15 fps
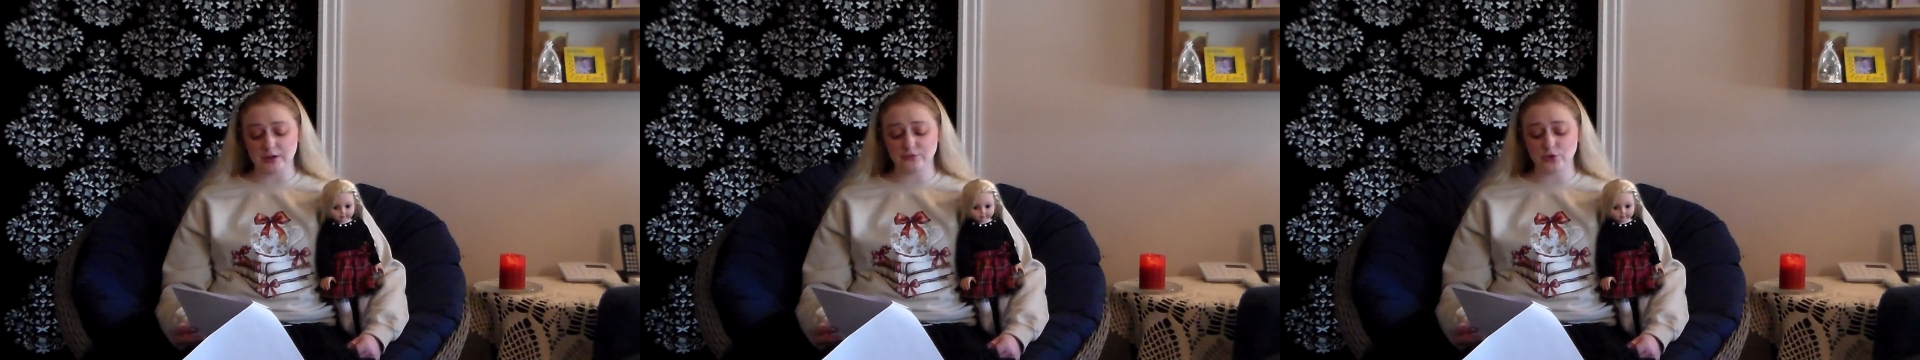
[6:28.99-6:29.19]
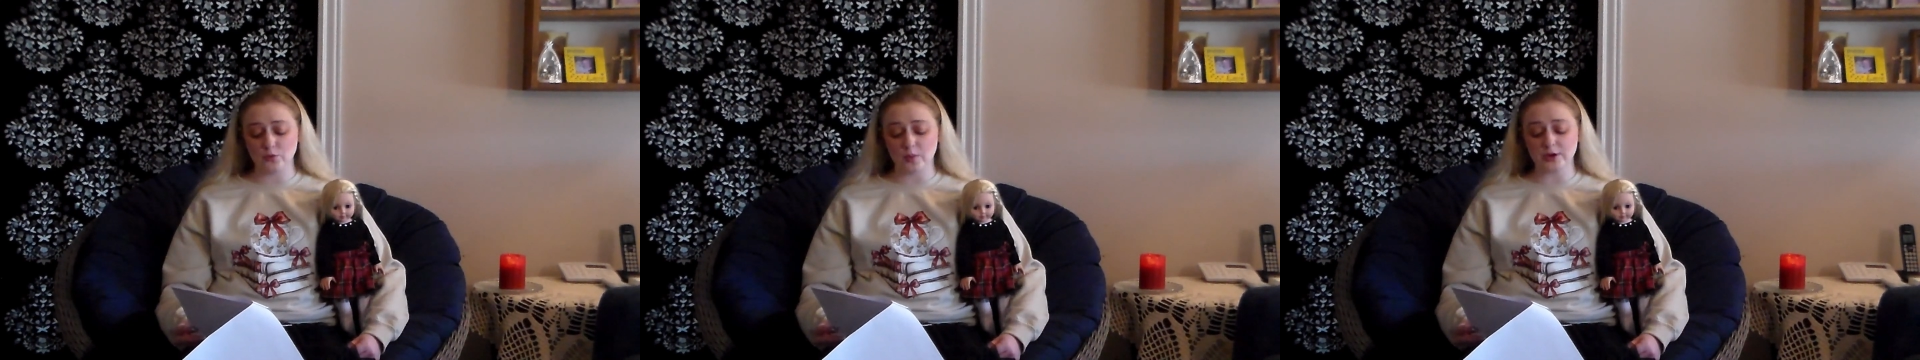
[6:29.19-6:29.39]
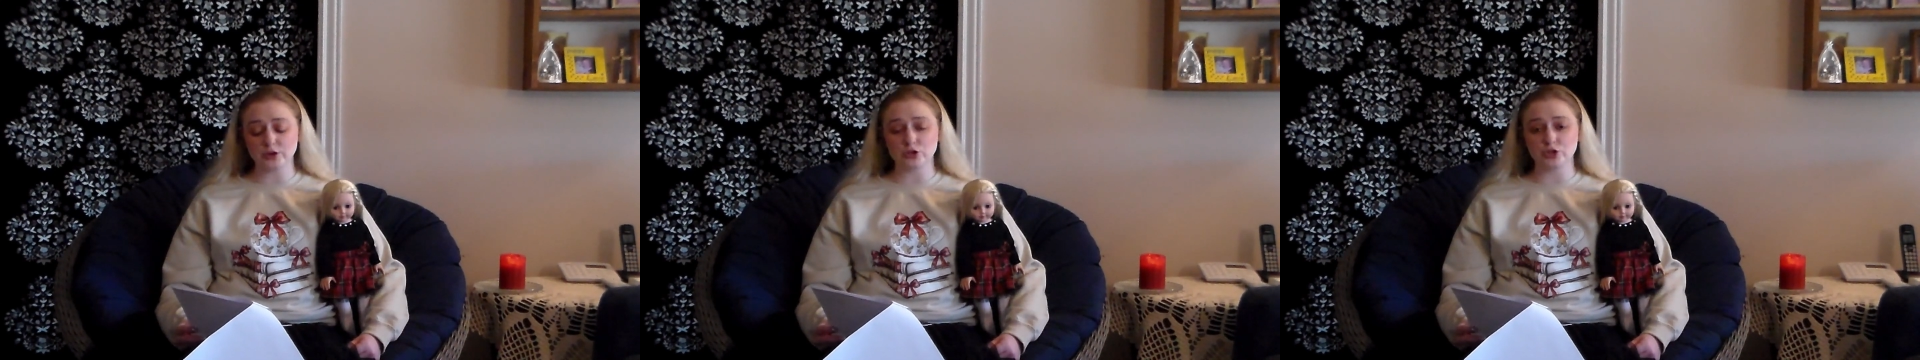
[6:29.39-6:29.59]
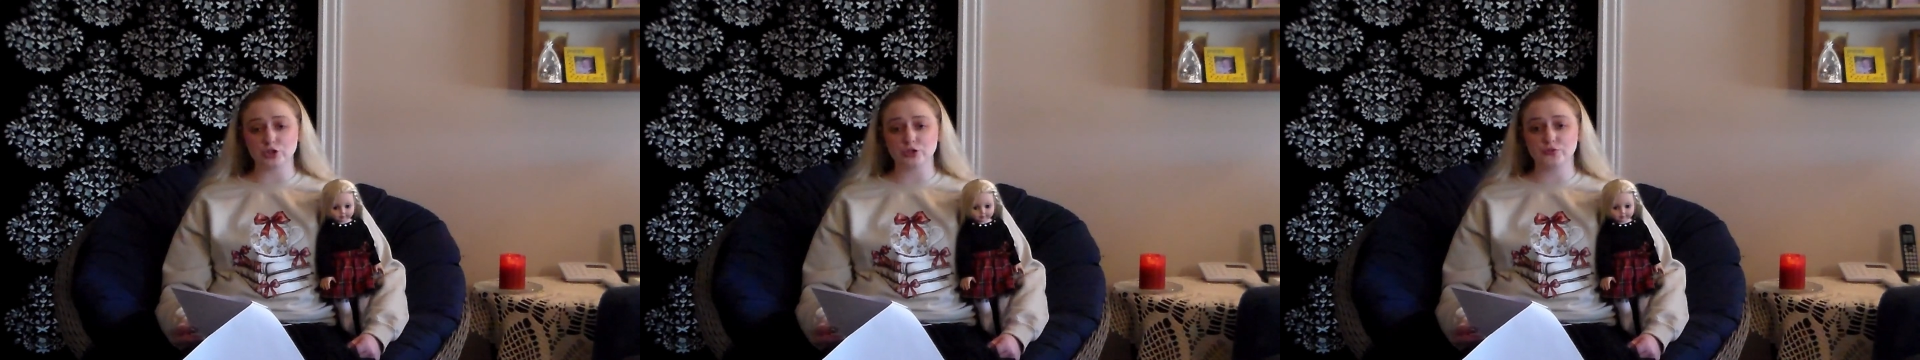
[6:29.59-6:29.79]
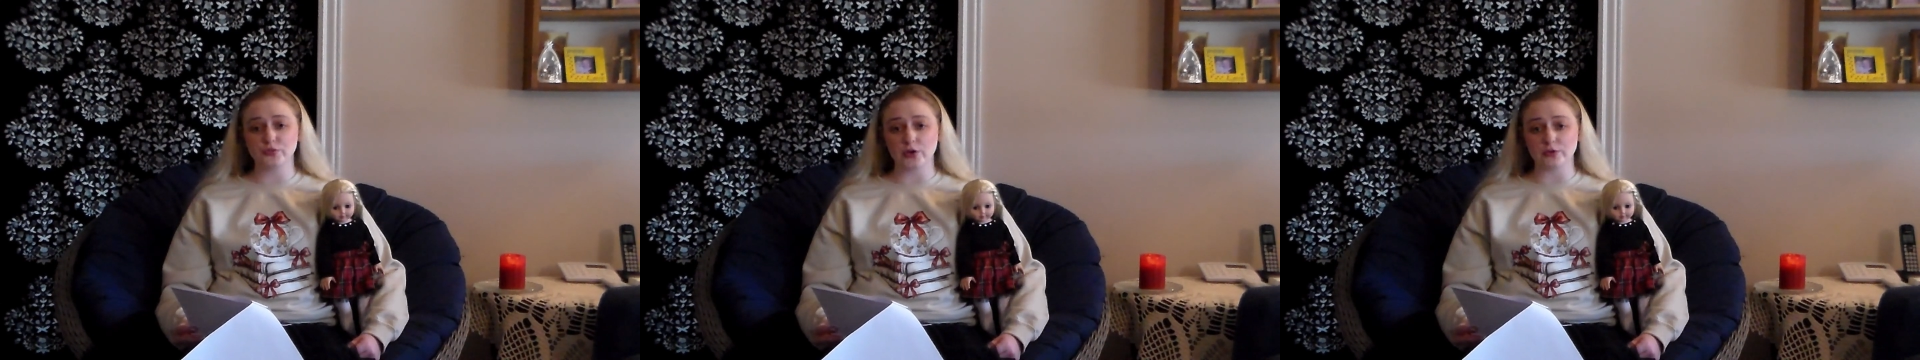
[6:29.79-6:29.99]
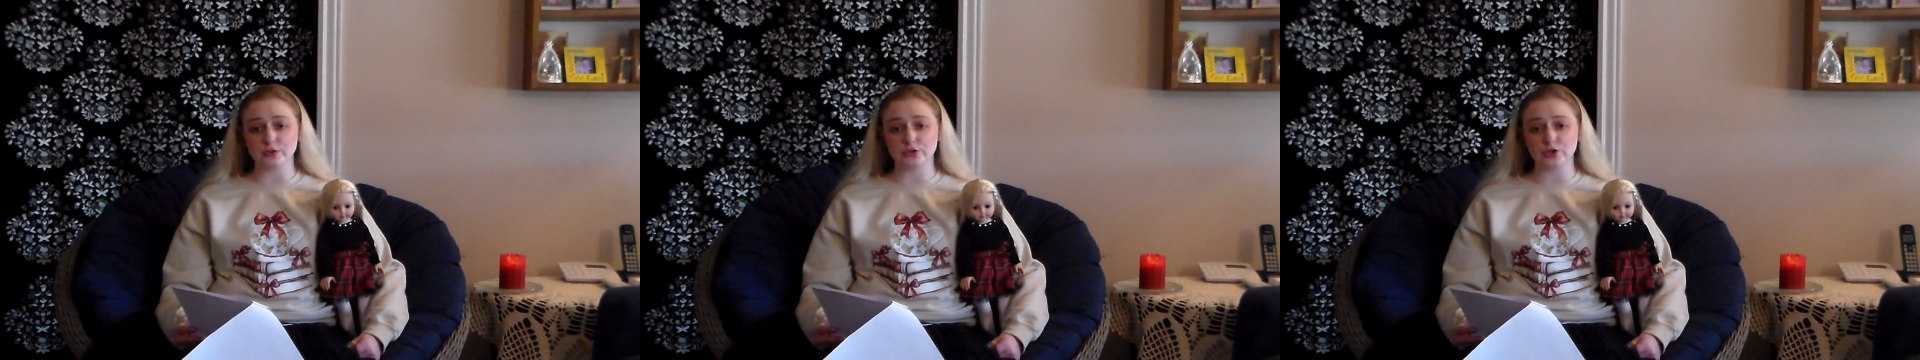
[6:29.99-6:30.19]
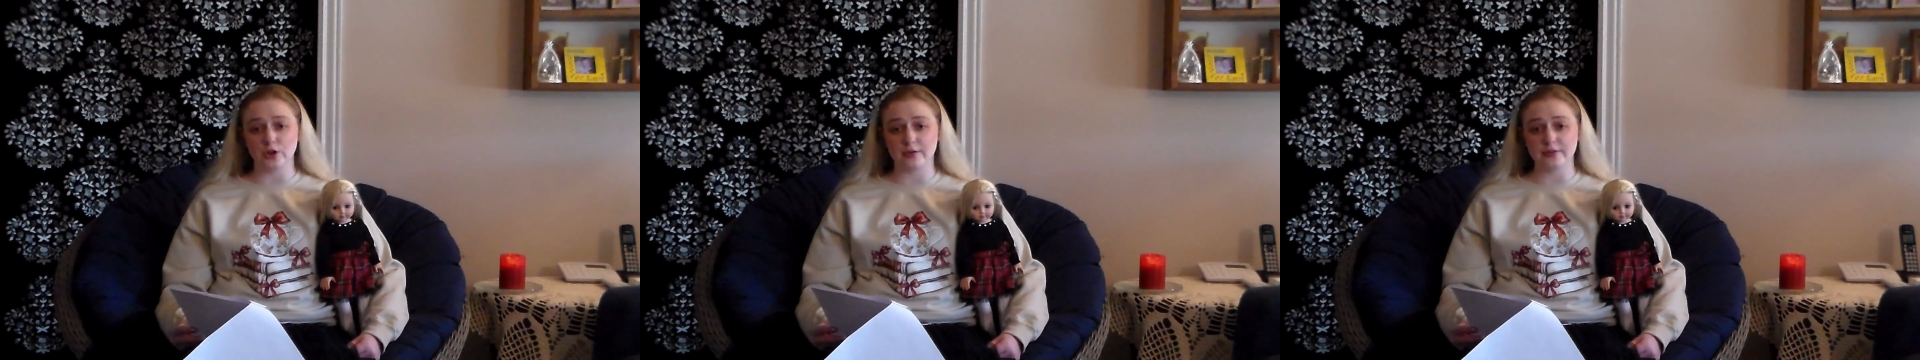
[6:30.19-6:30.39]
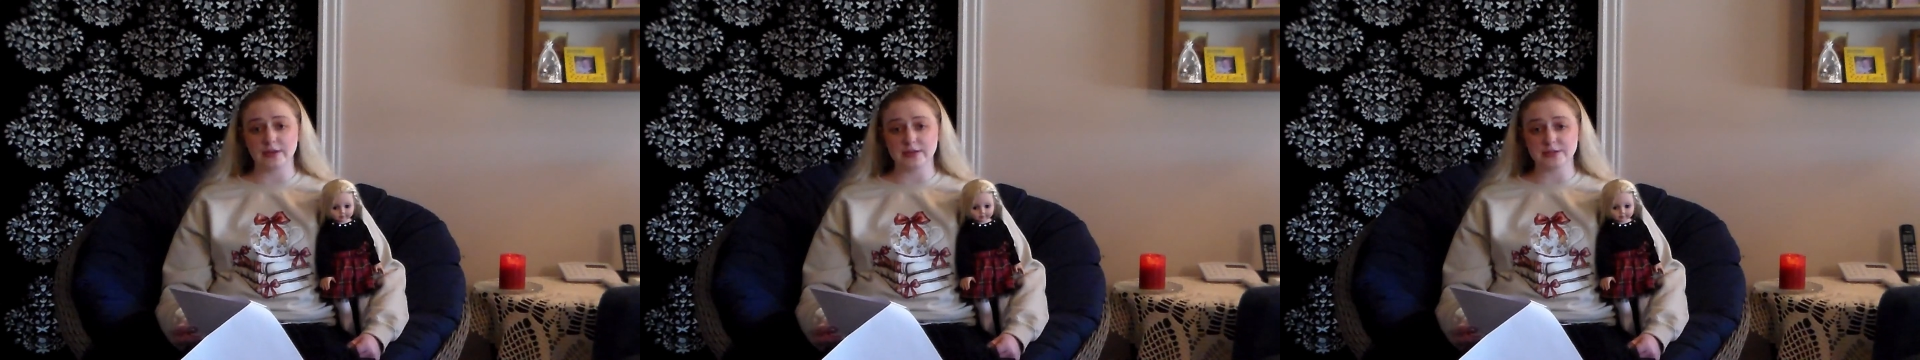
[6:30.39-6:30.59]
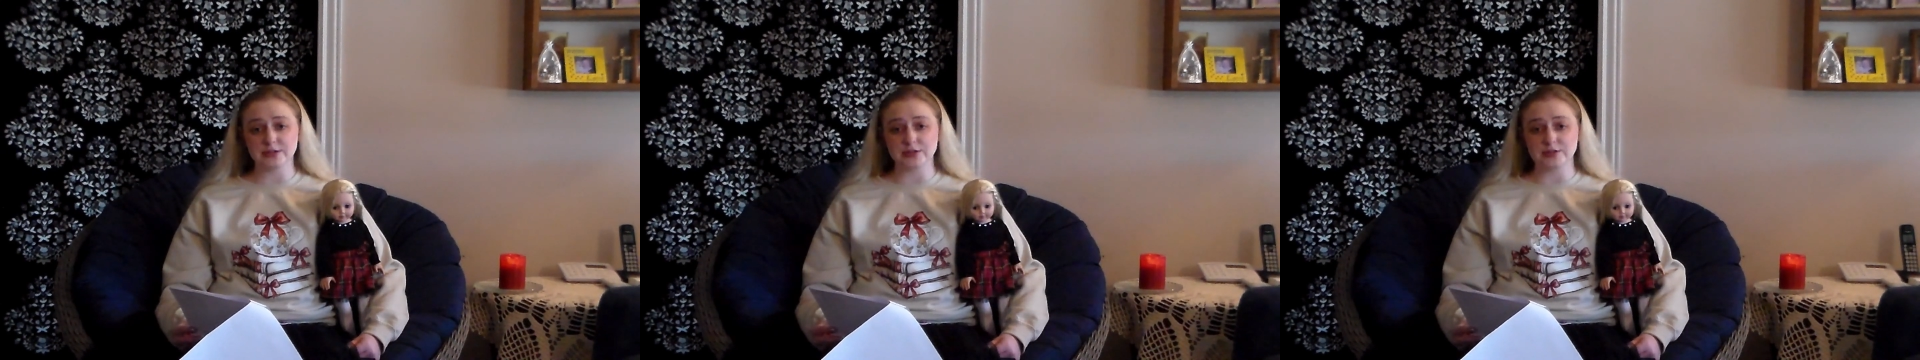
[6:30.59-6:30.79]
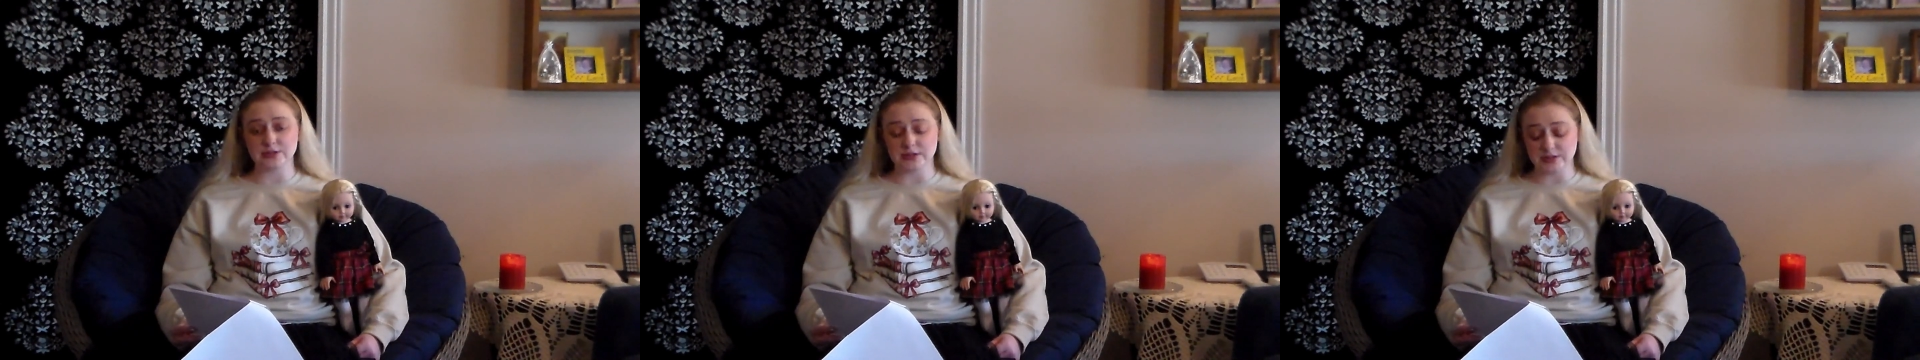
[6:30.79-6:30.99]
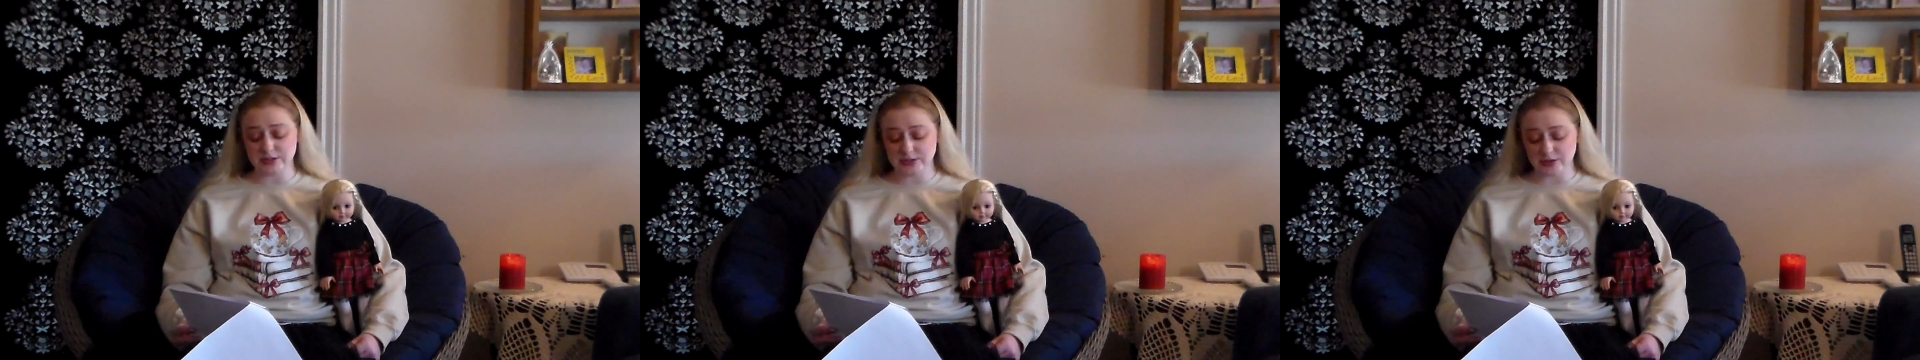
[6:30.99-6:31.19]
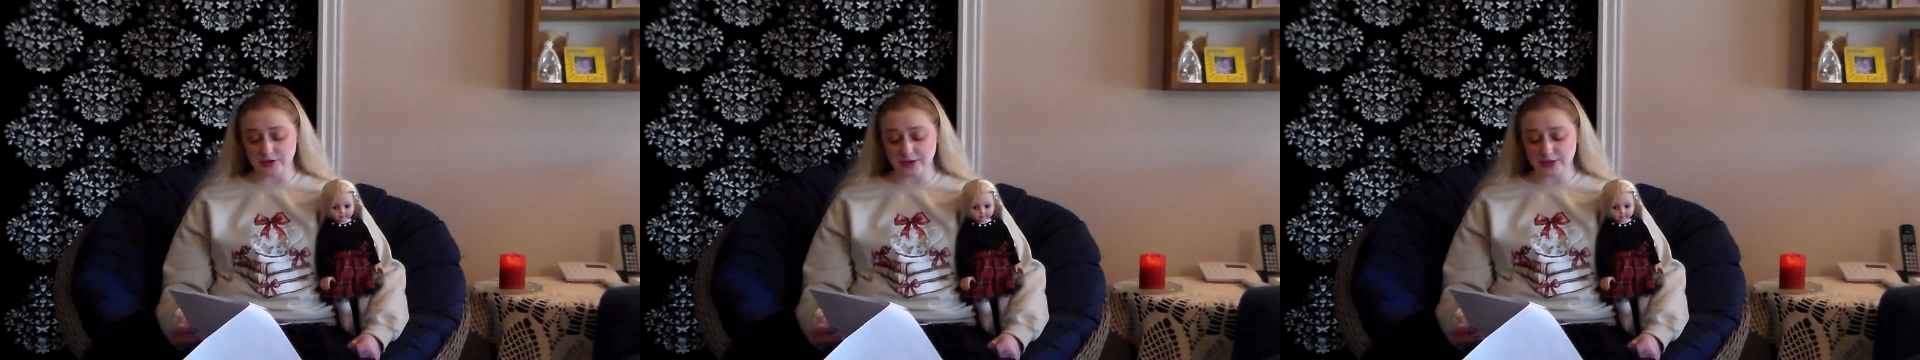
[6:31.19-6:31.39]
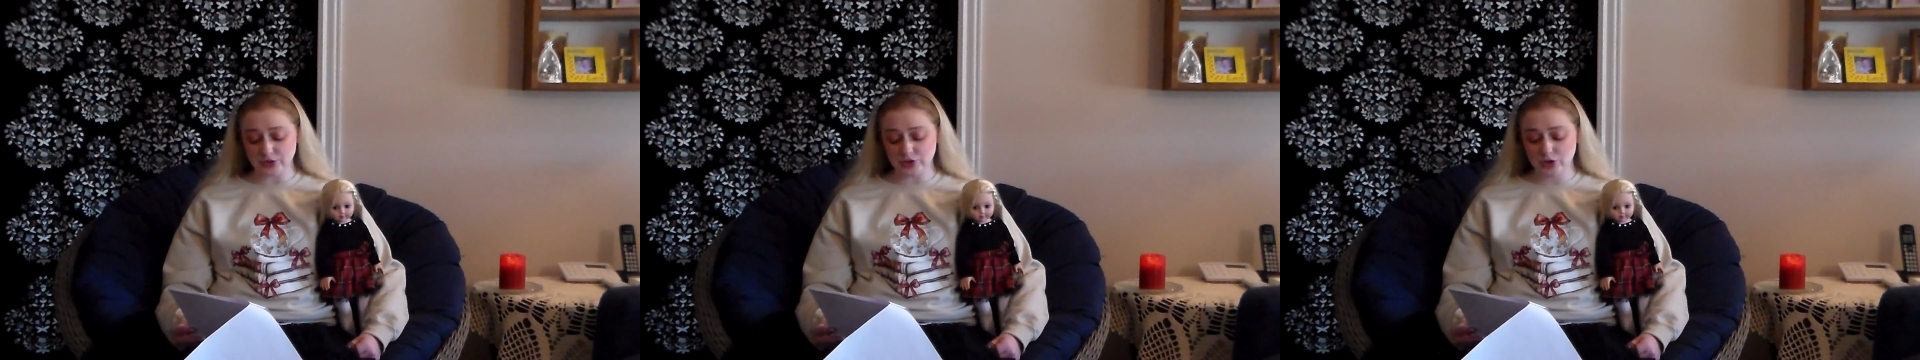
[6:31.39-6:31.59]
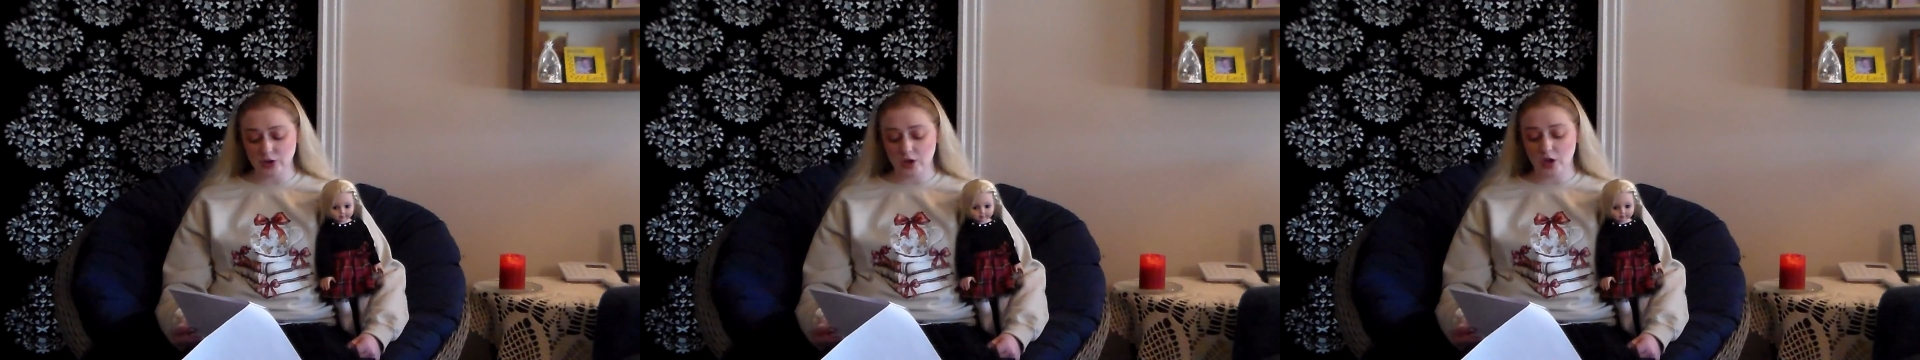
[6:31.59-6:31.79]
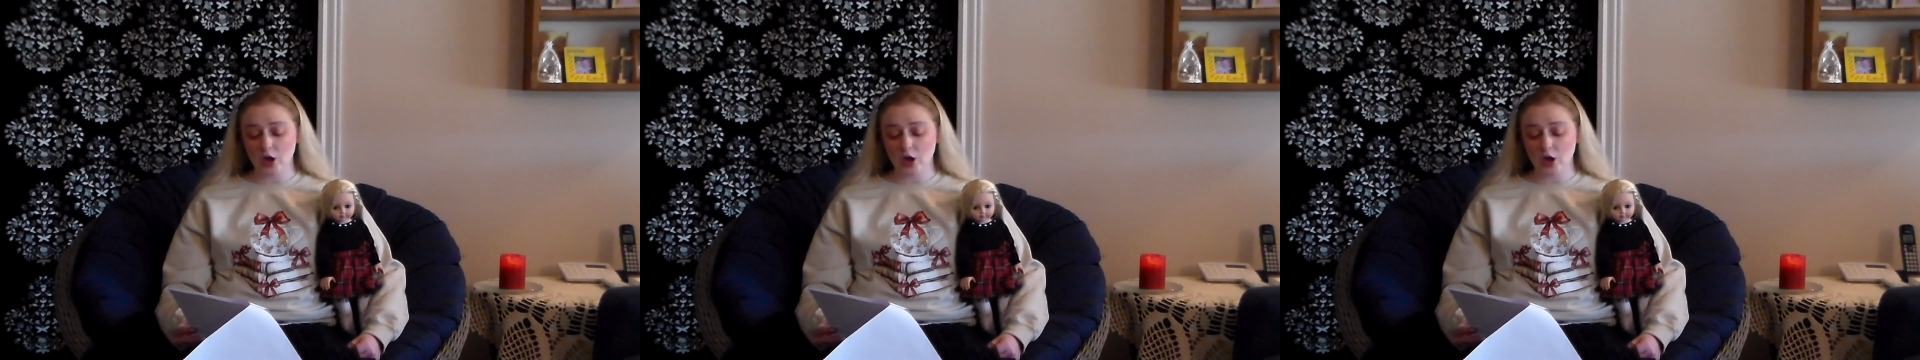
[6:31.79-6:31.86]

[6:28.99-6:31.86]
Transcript: if you want to just focus on the existing series.